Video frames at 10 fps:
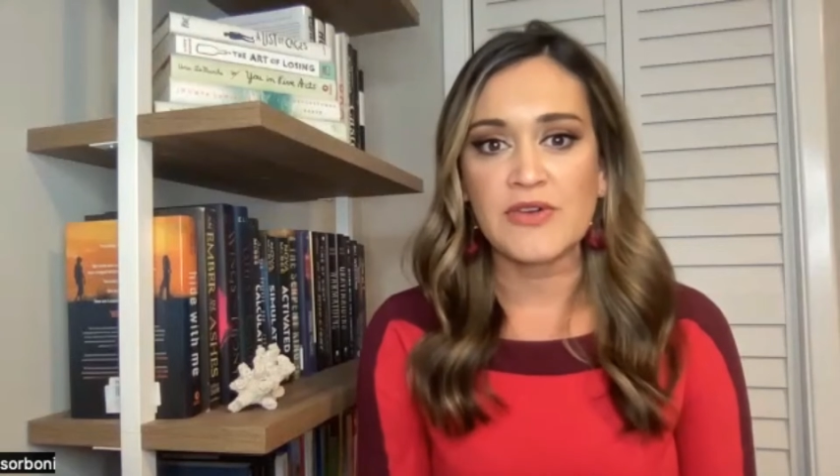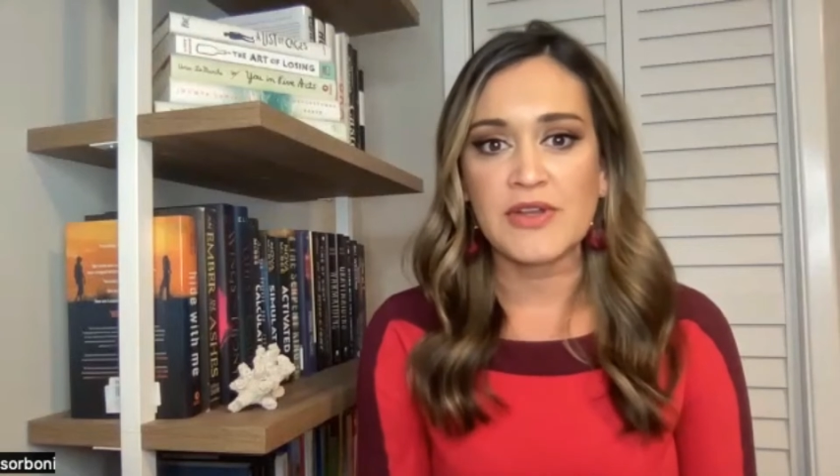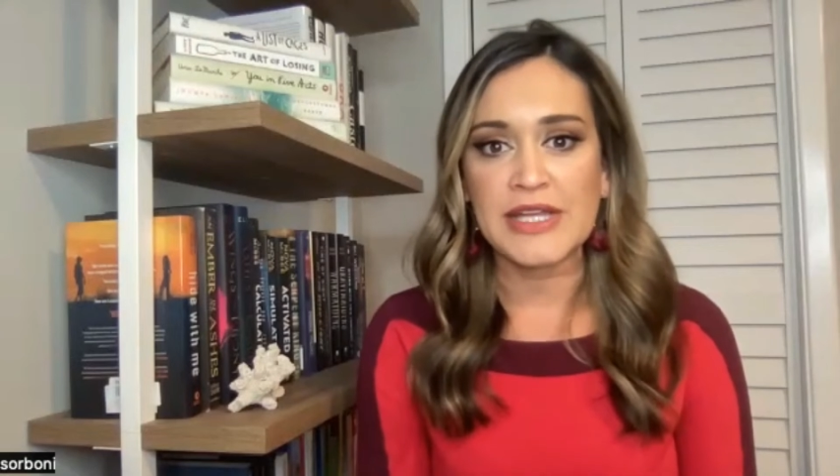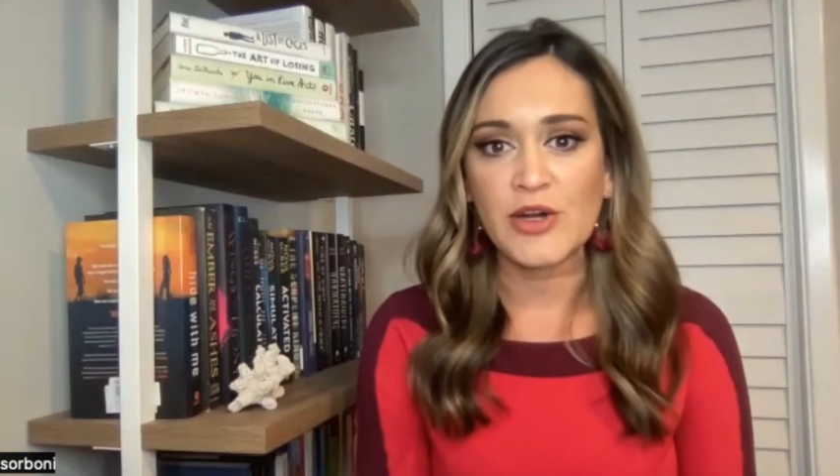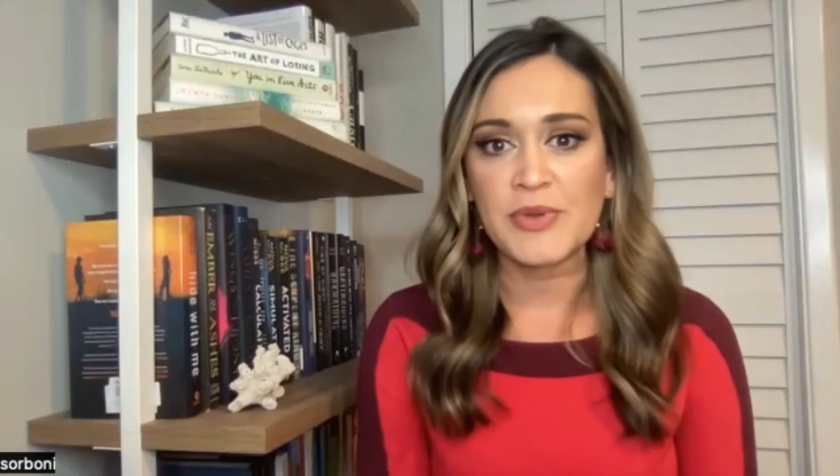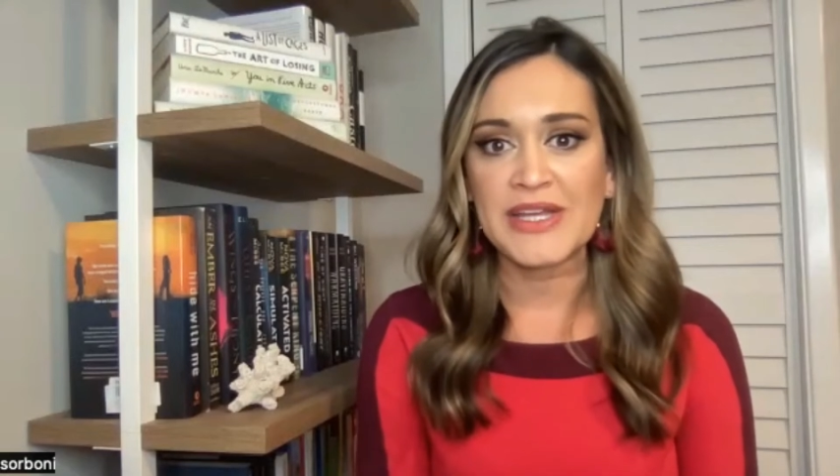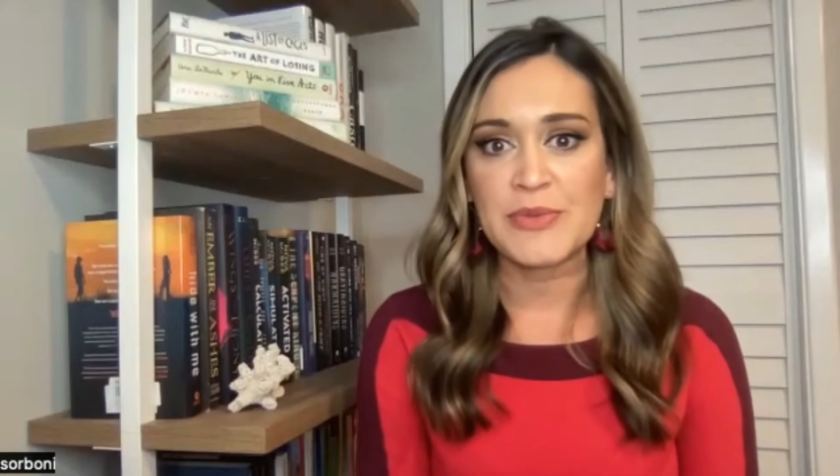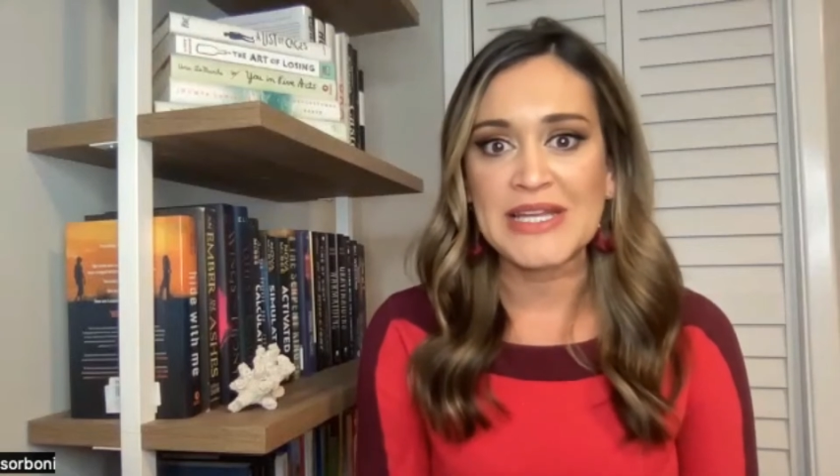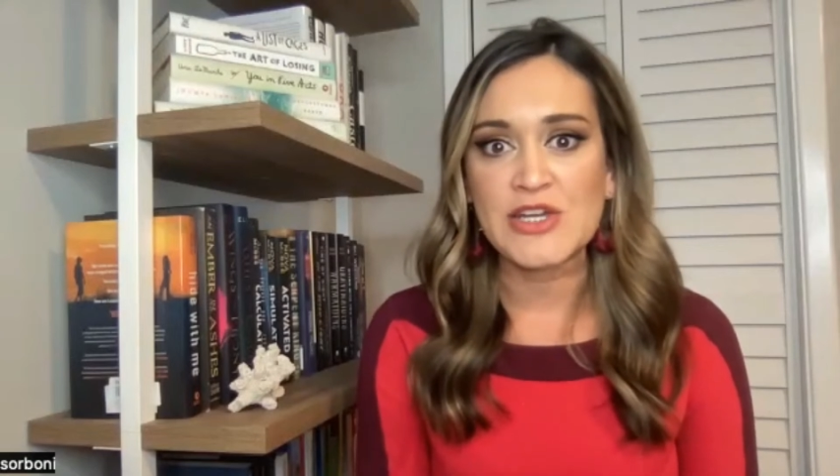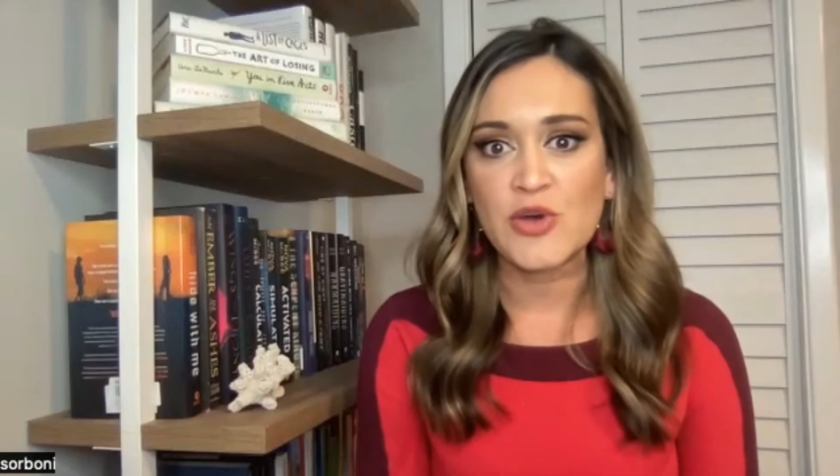on the airplane, and
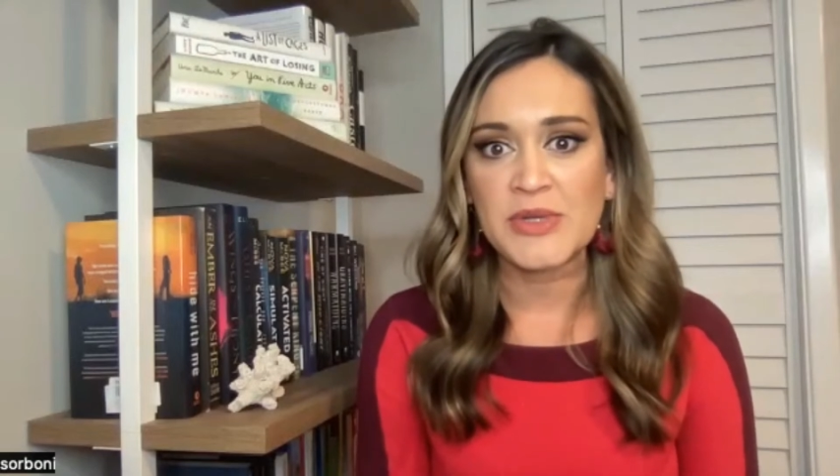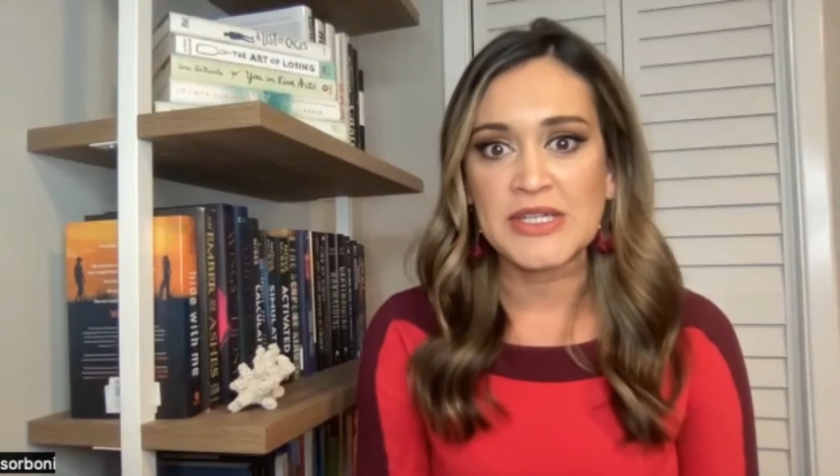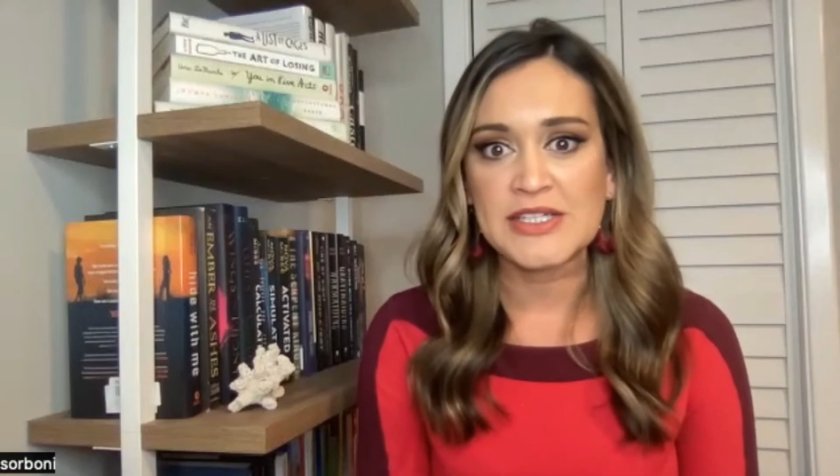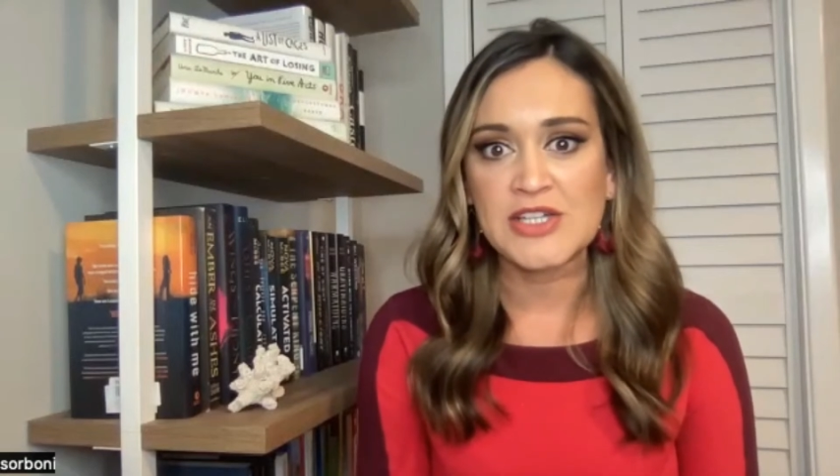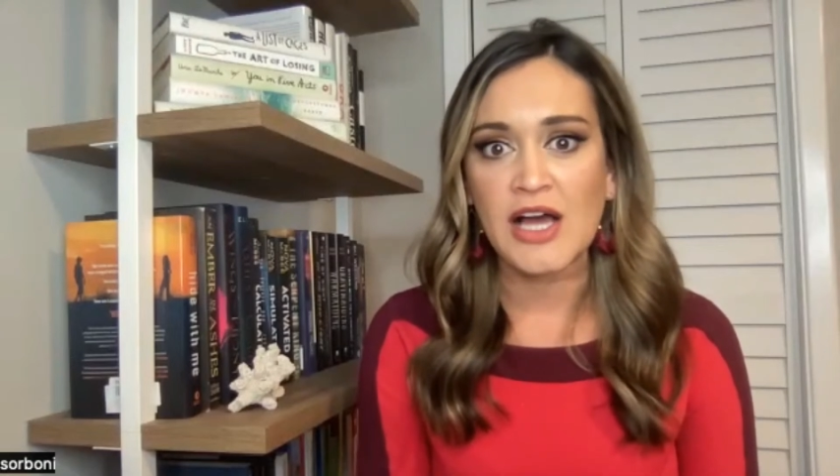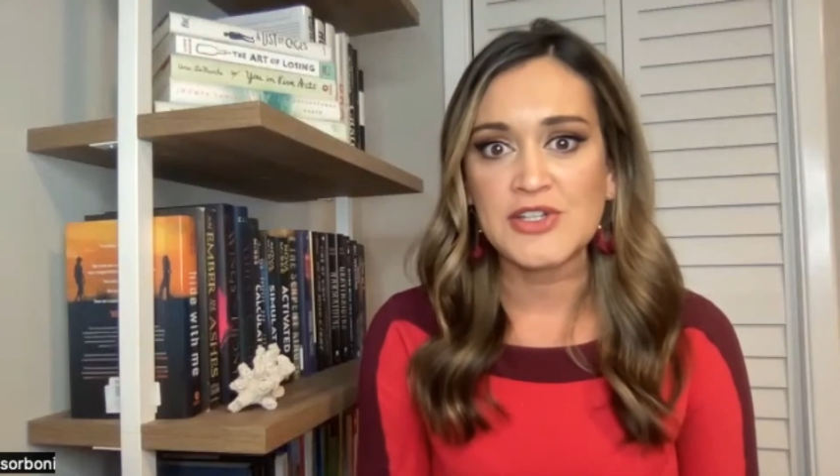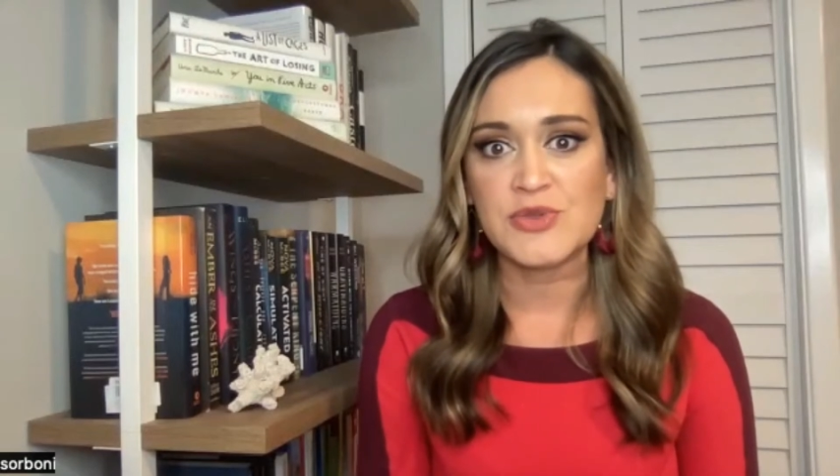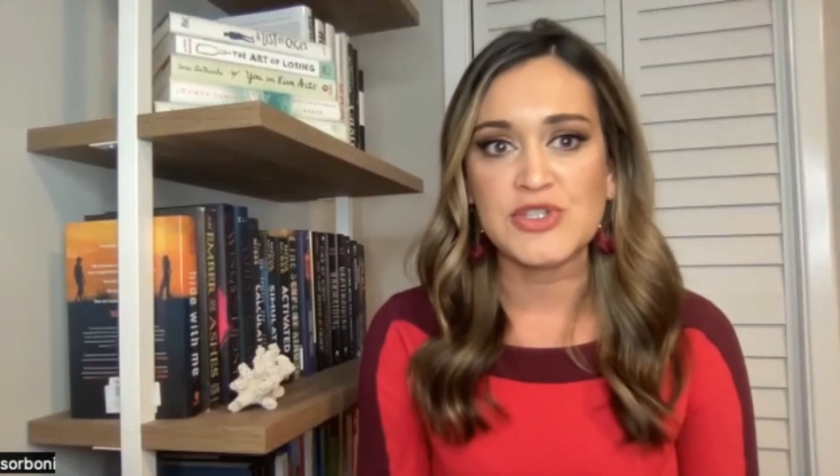we had nobody to talk to.